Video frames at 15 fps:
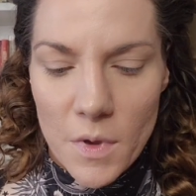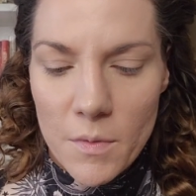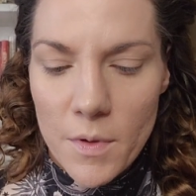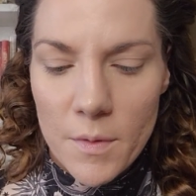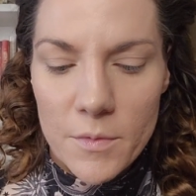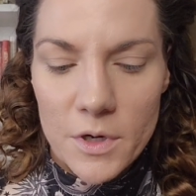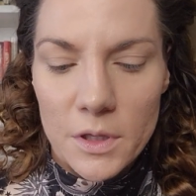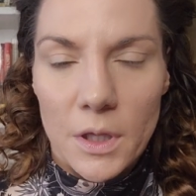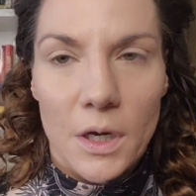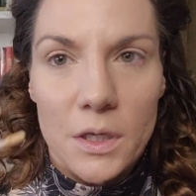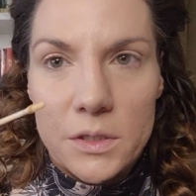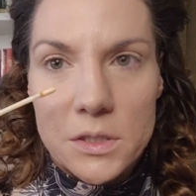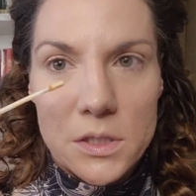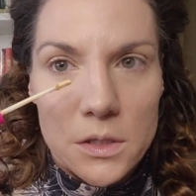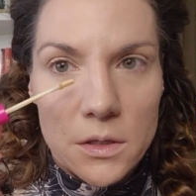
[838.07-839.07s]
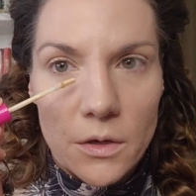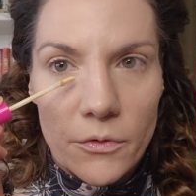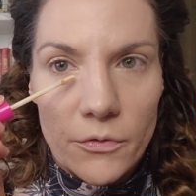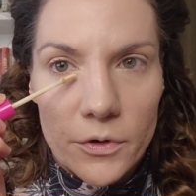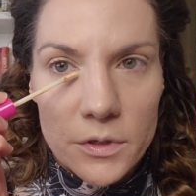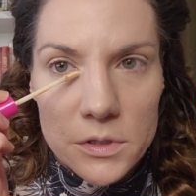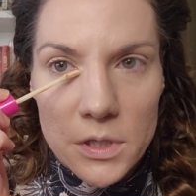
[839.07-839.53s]
Maybe I'm going to let it sit
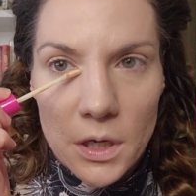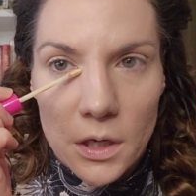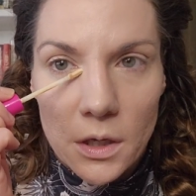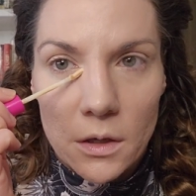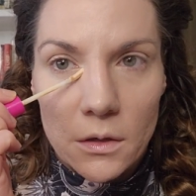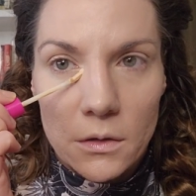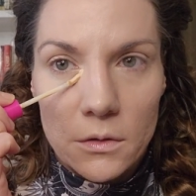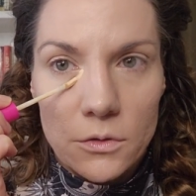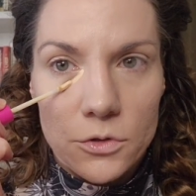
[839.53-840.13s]
there for a second.